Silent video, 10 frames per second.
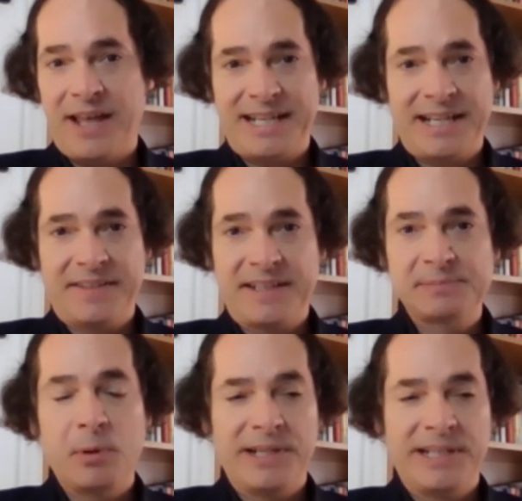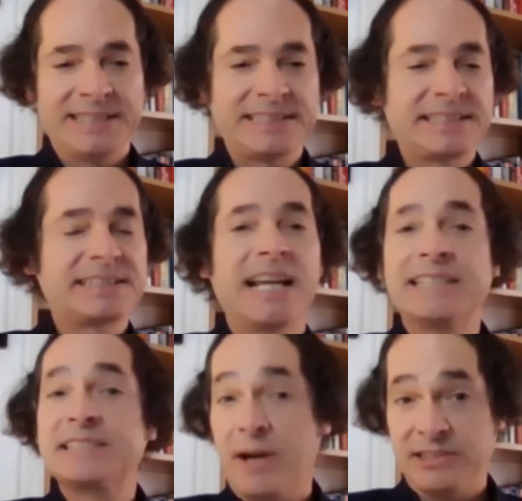at this point
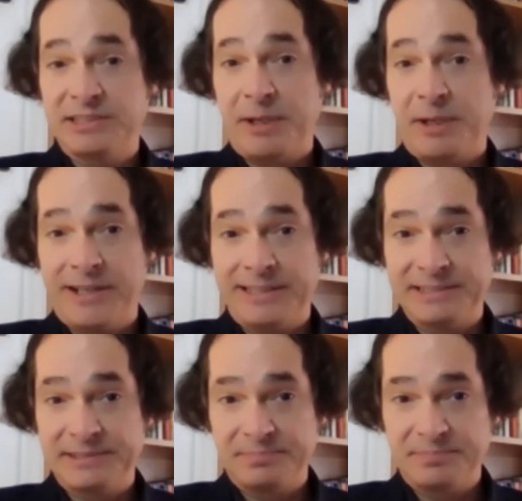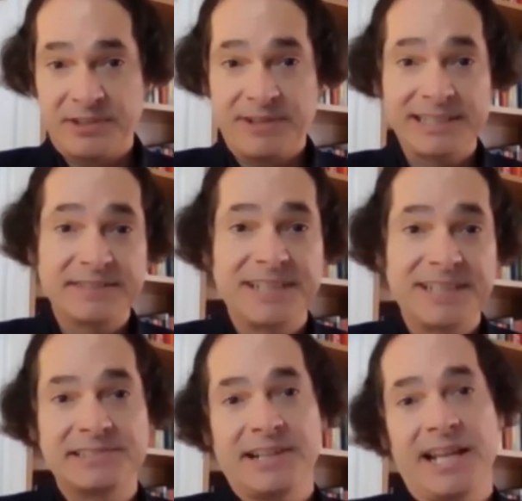it's miles behind the rest of
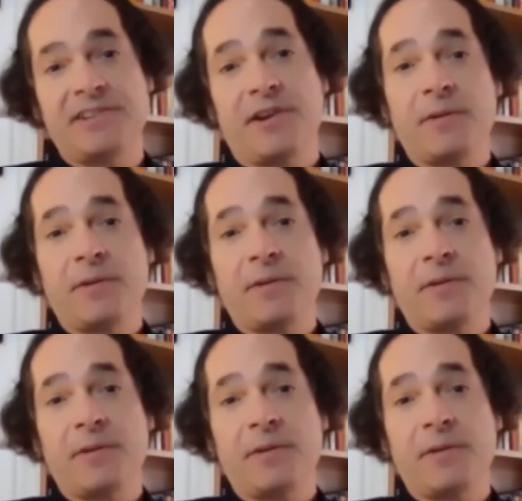Central Asia.